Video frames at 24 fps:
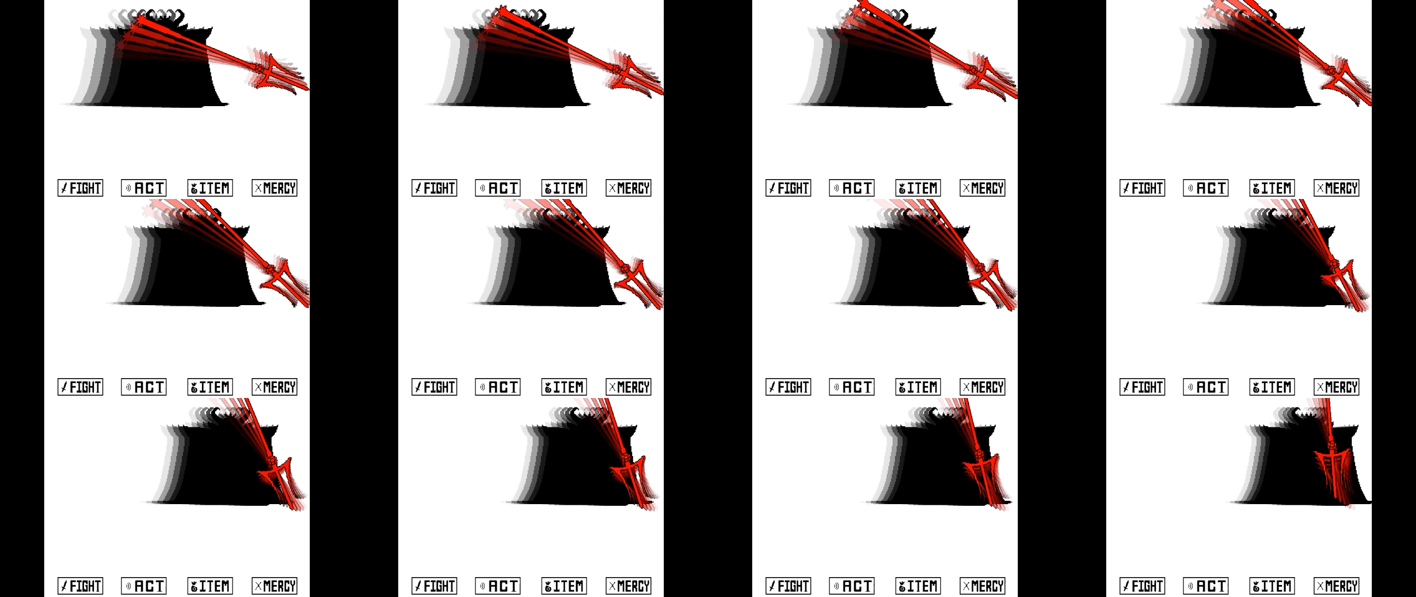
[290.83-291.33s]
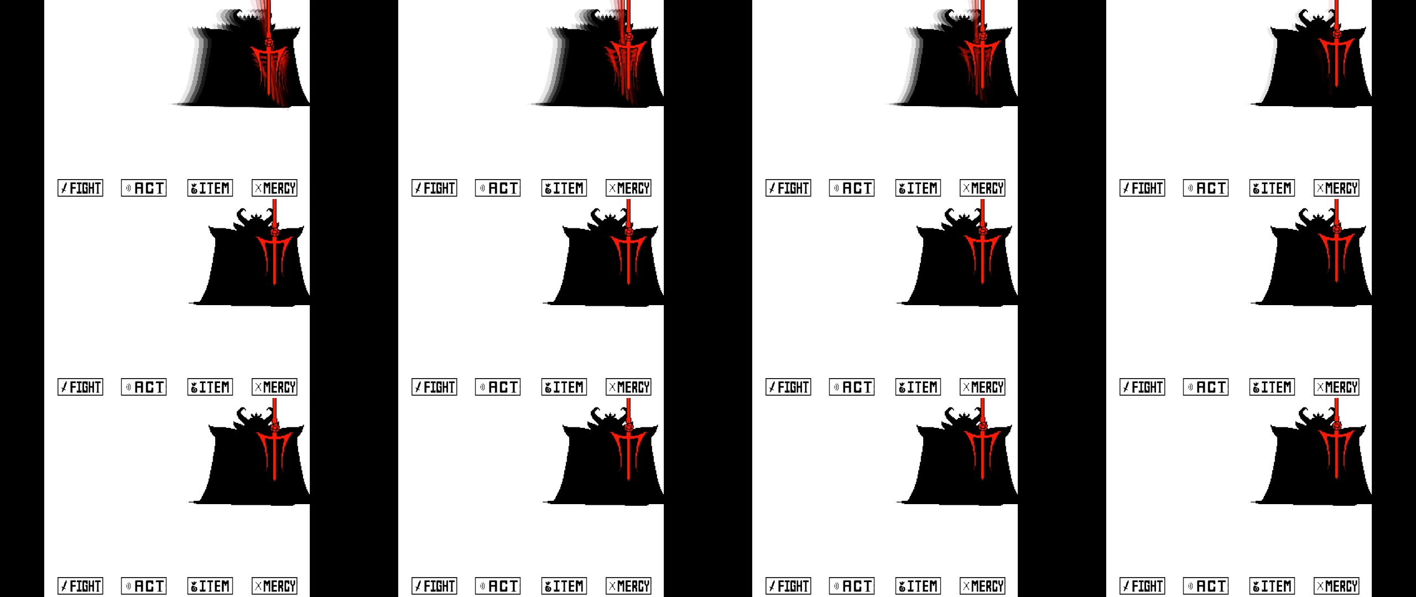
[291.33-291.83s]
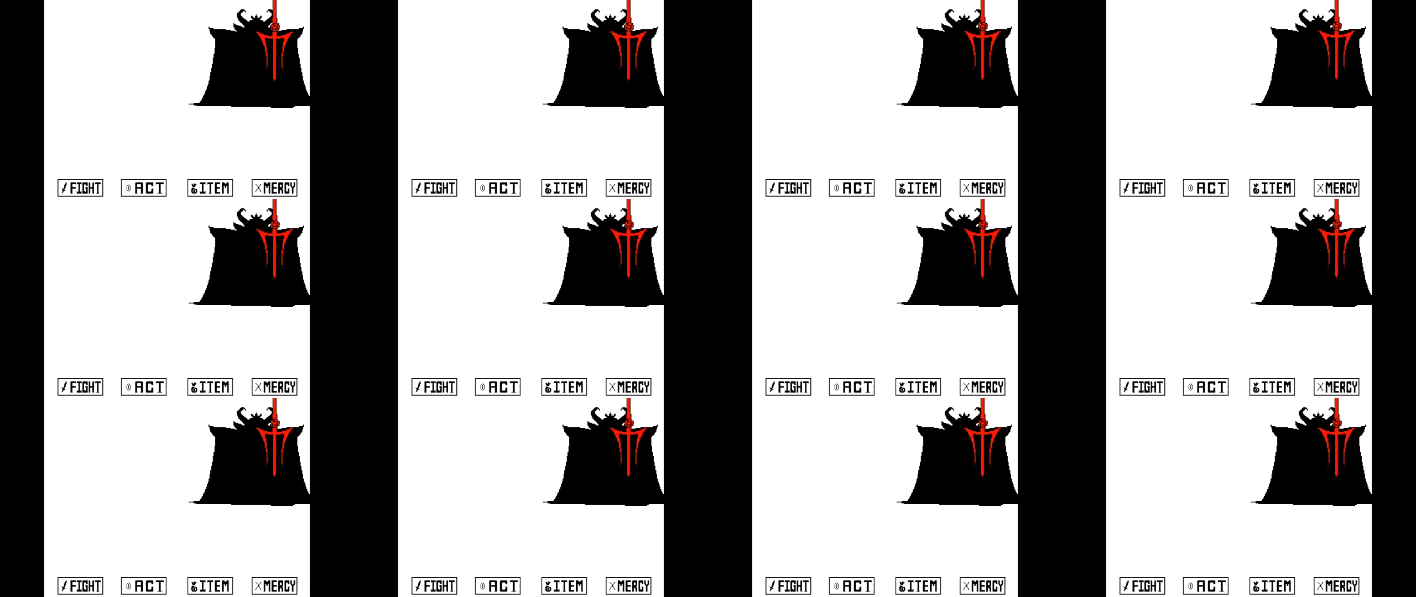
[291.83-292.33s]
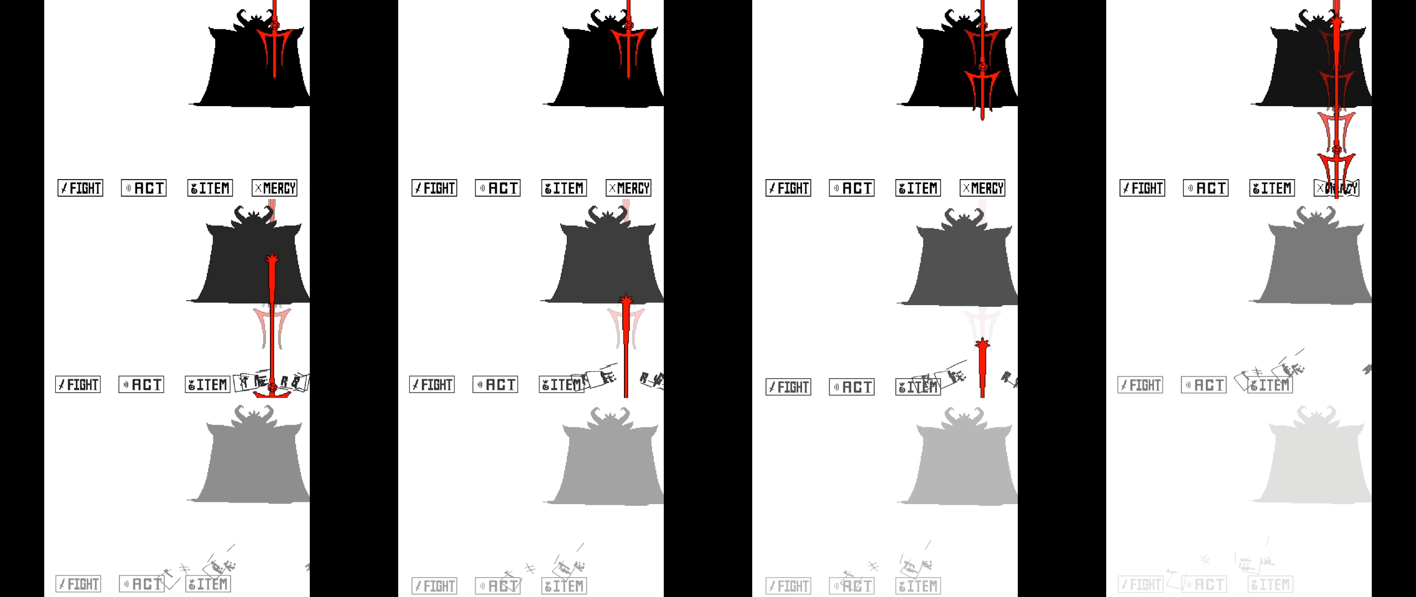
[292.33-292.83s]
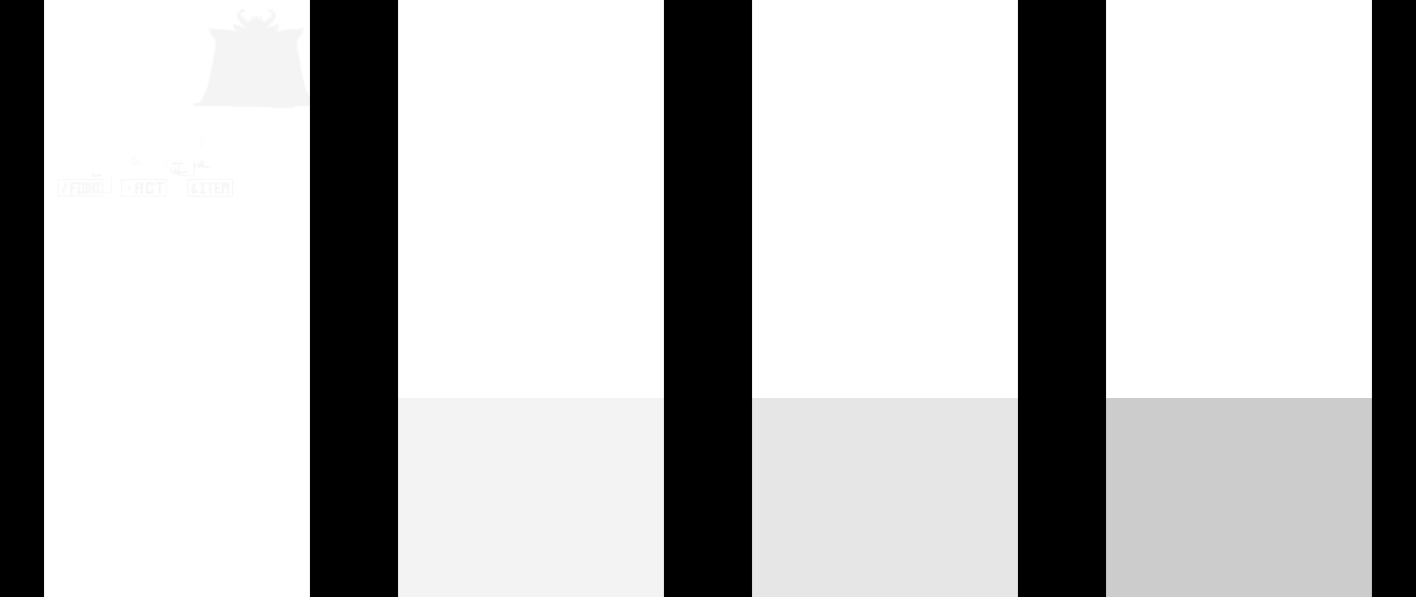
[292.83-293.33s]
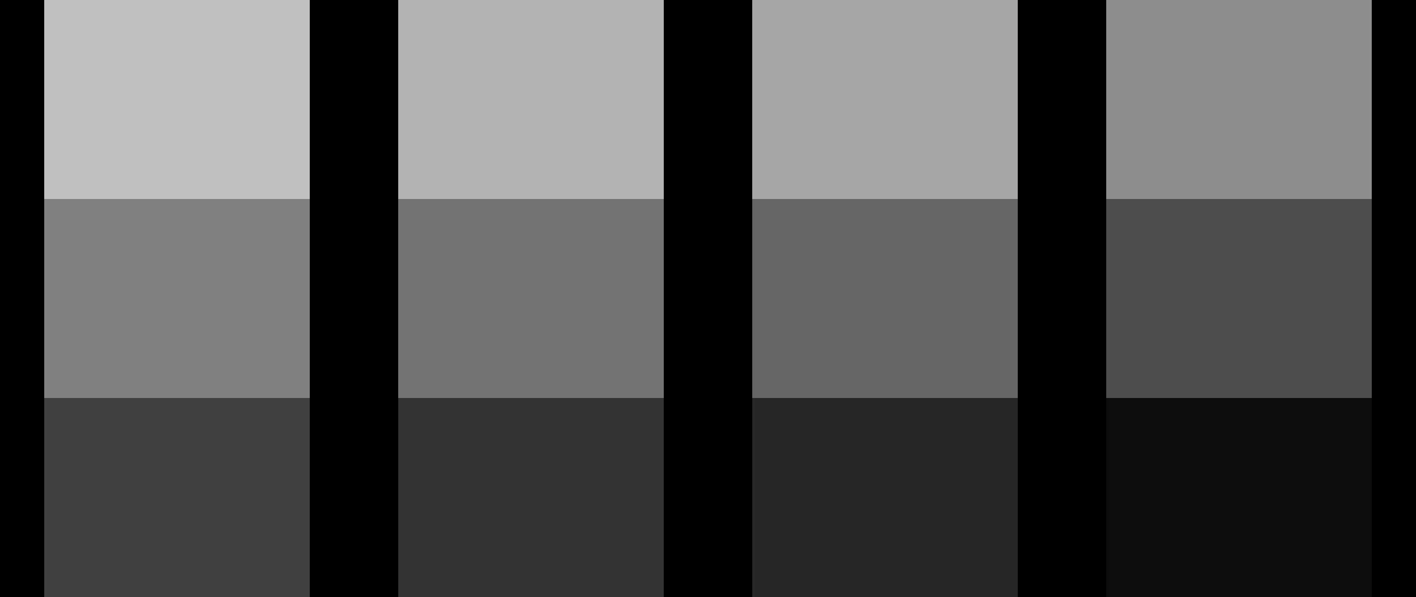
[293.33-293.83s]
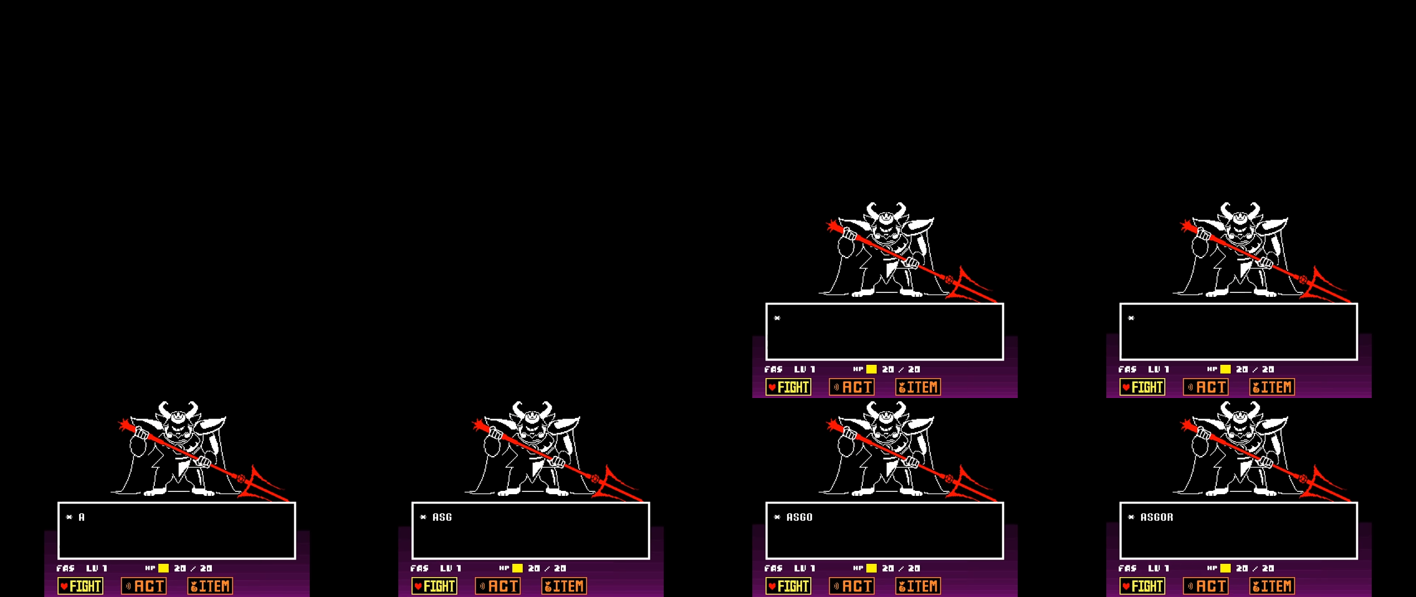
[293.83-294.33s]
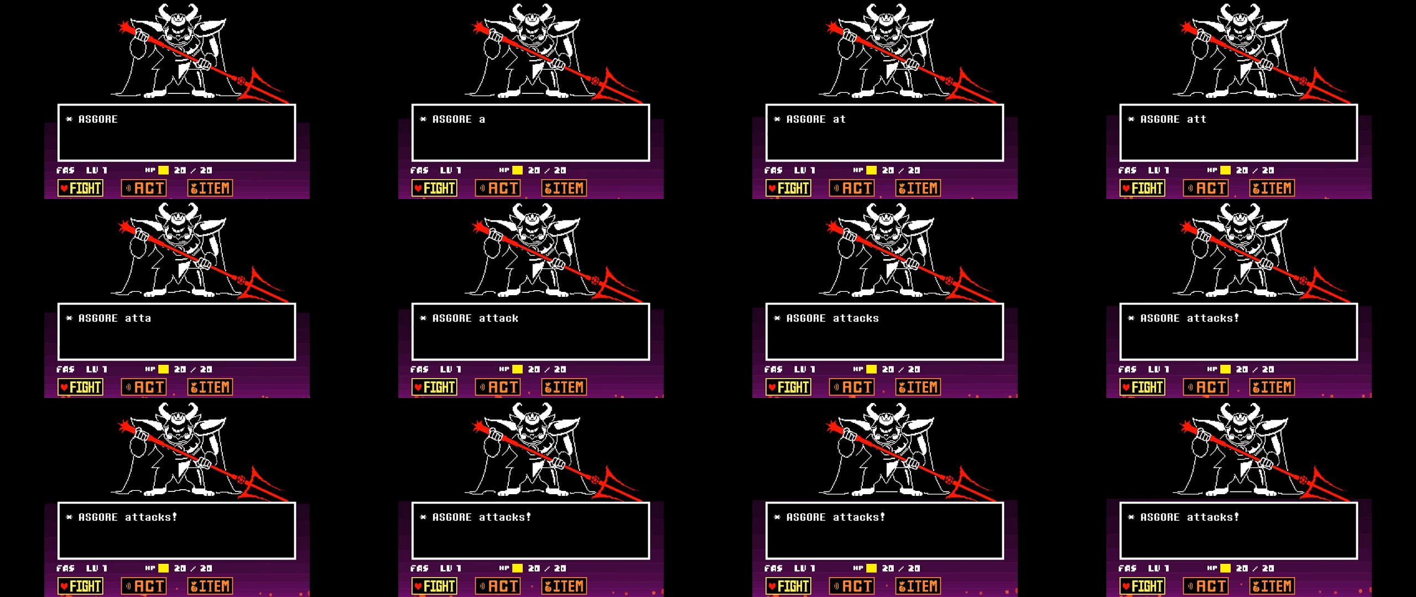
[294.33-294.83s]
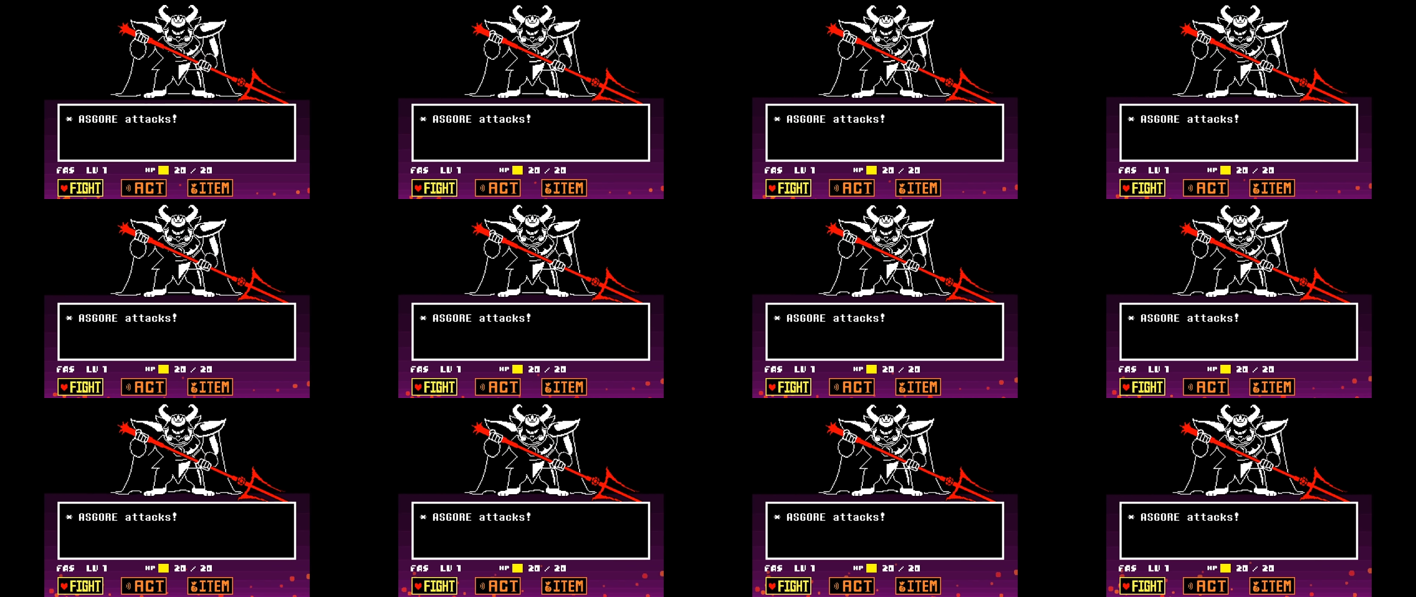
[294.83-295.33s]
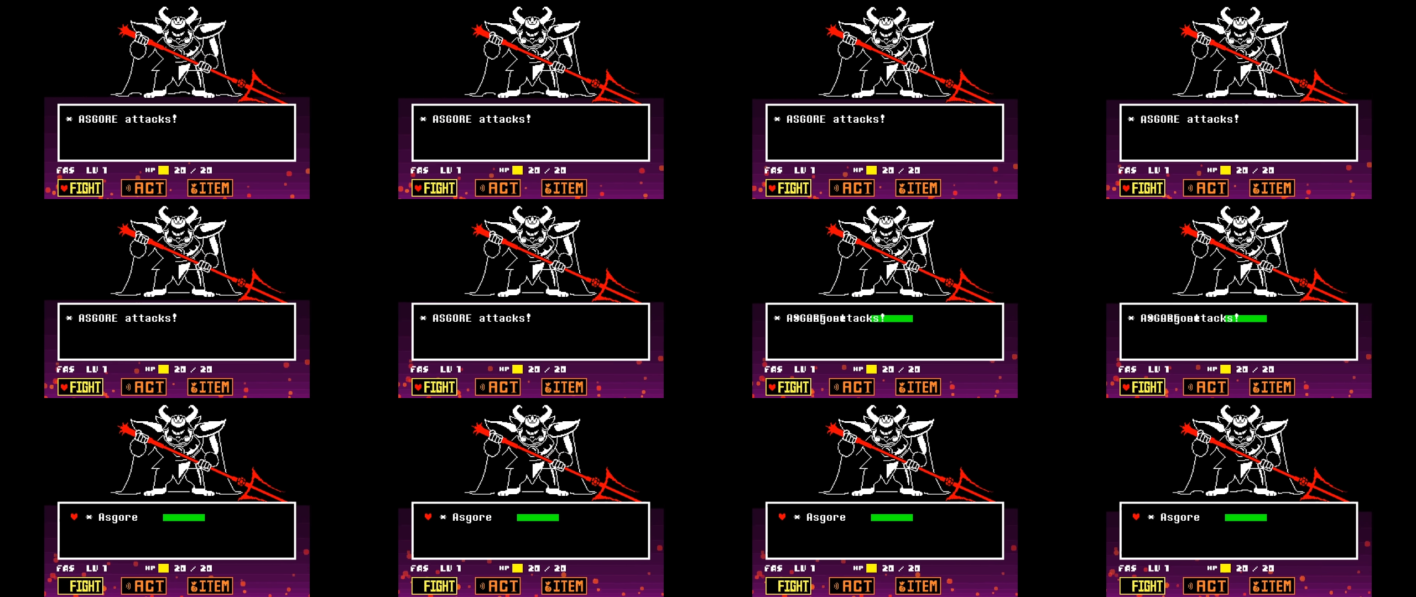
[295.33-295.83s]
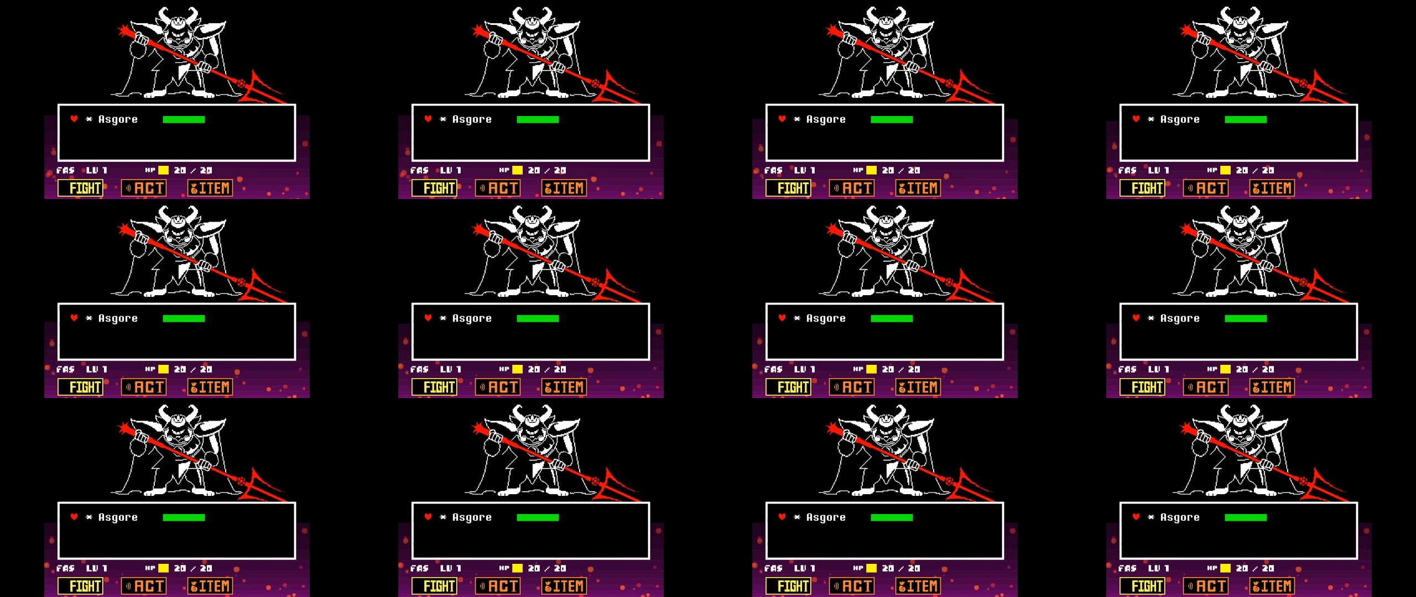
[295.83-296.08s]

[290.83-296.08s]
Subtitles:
No face is visible, so there are no lips to read.